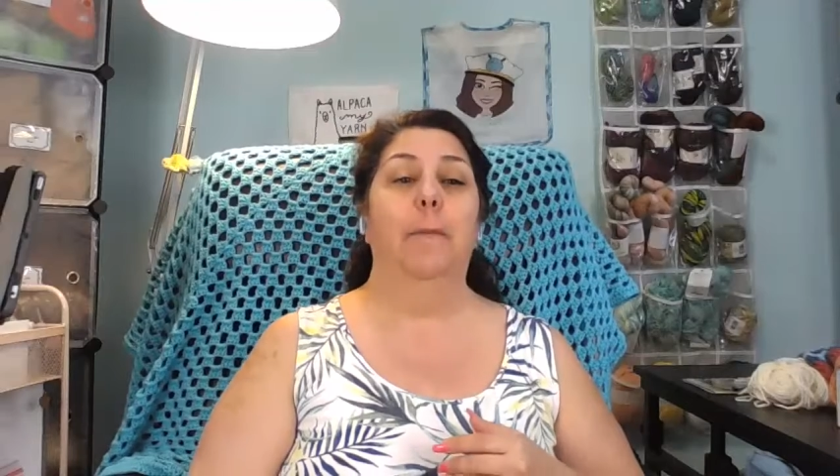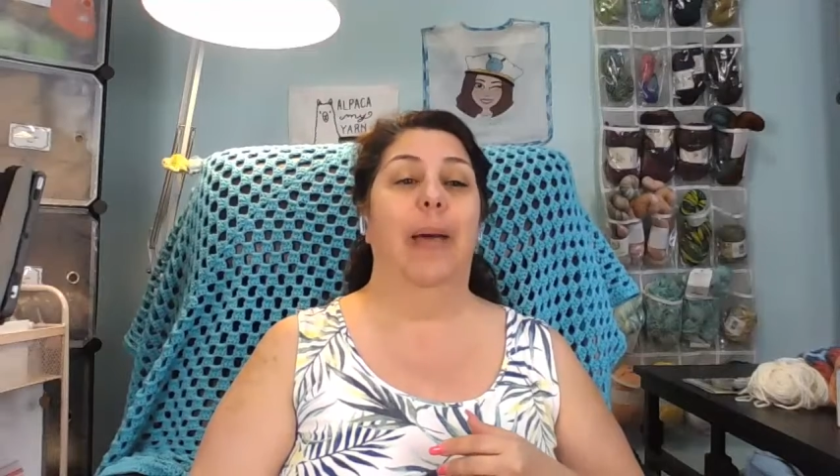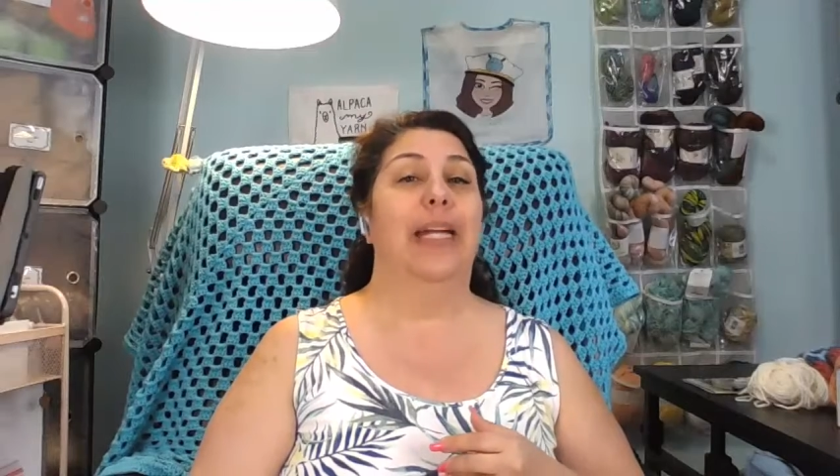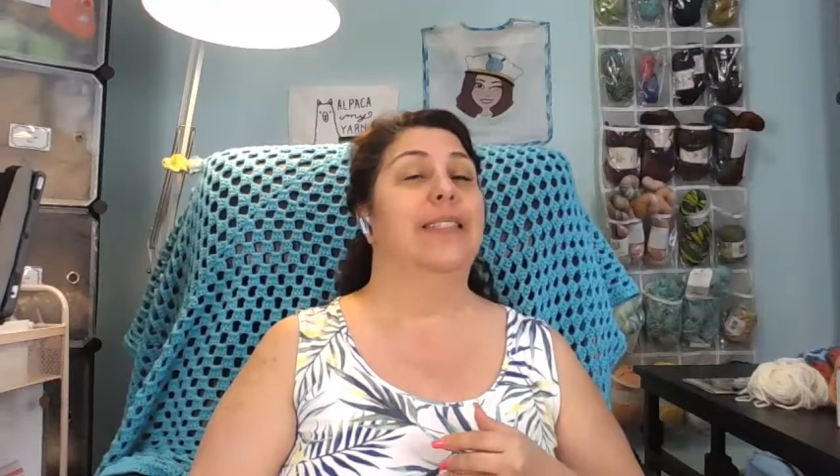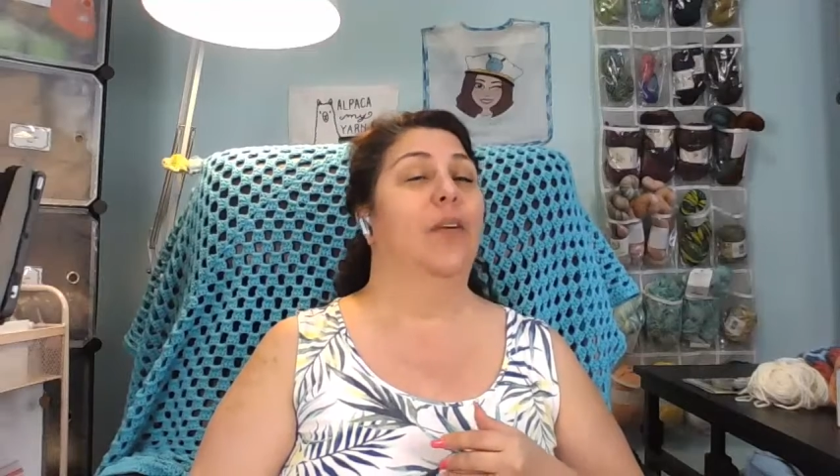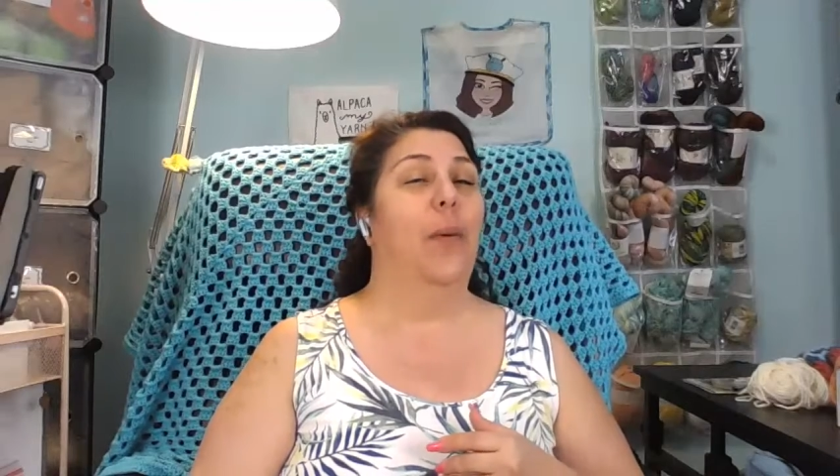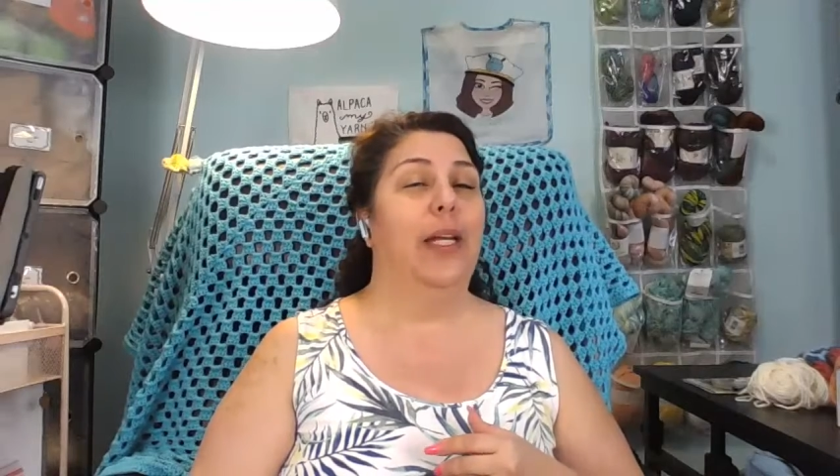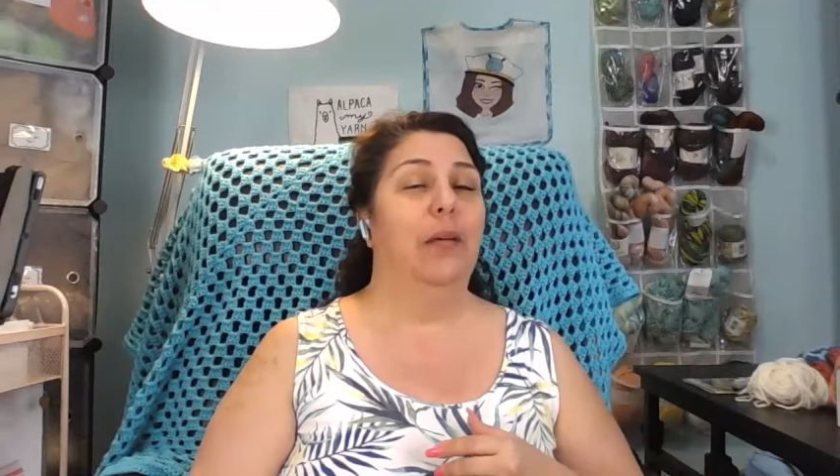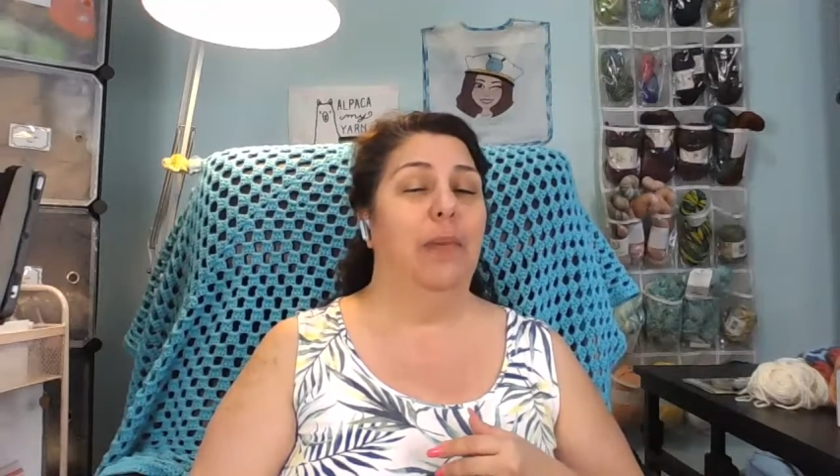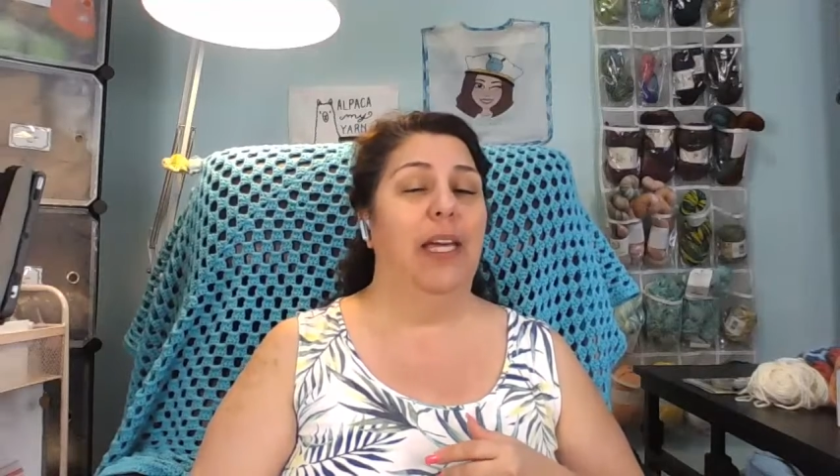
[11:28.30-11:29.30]
But it's
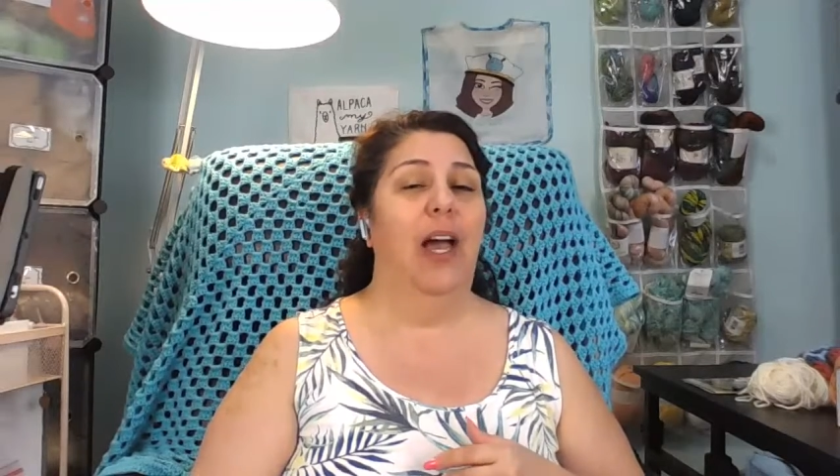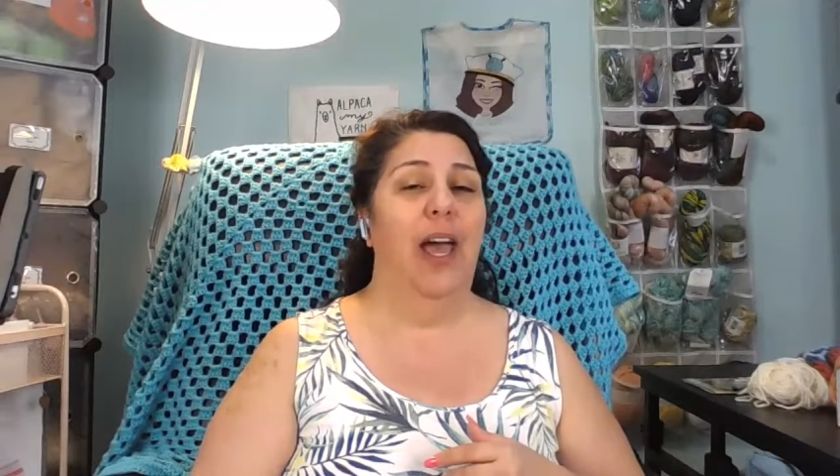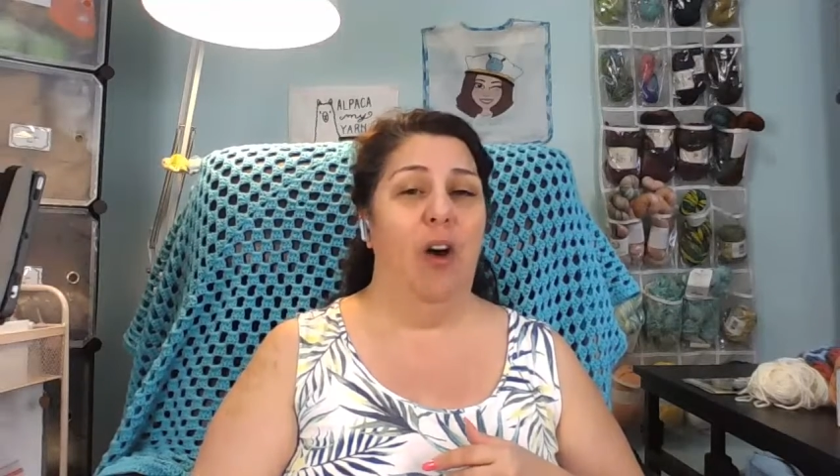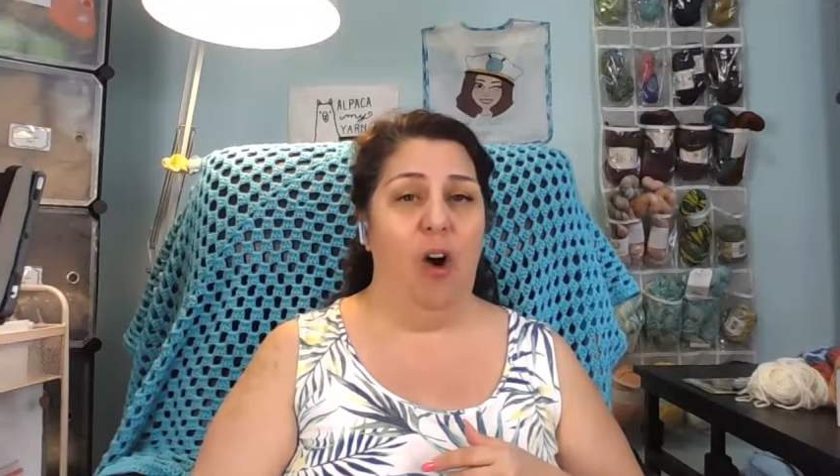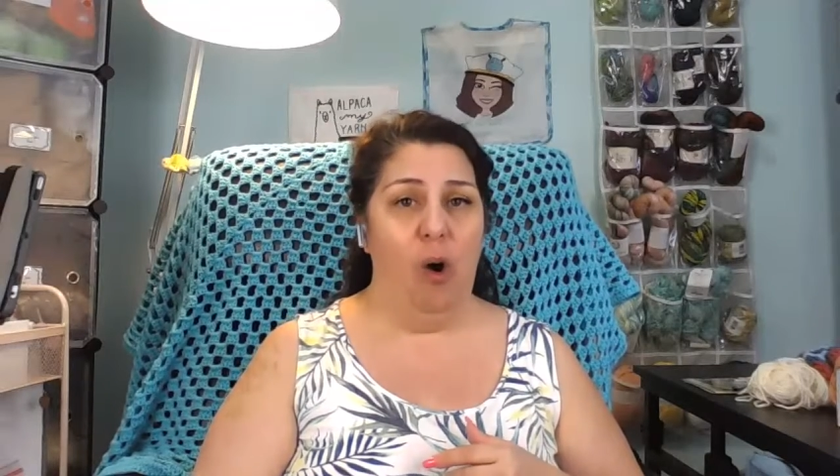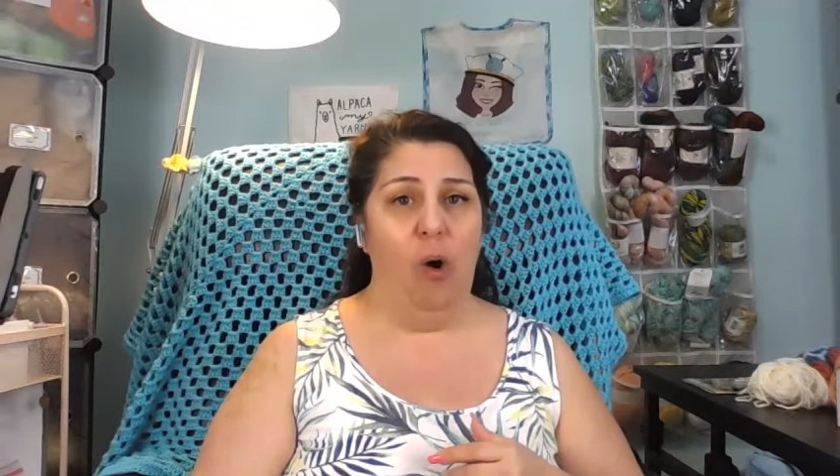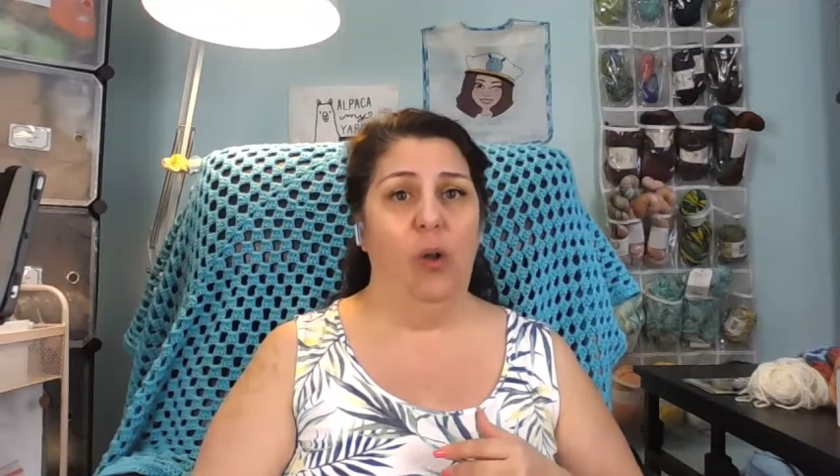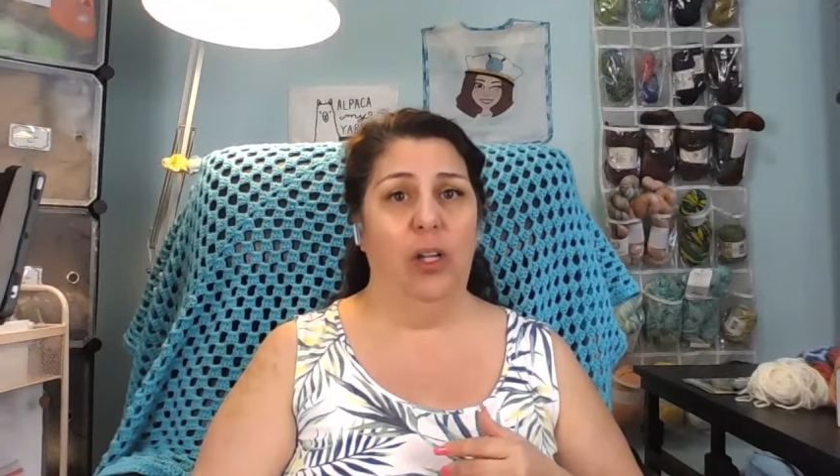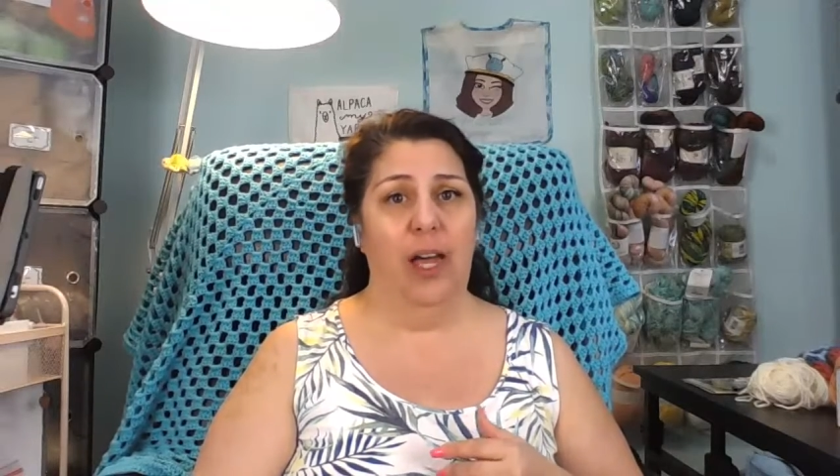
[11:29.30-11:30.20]
going to be a whole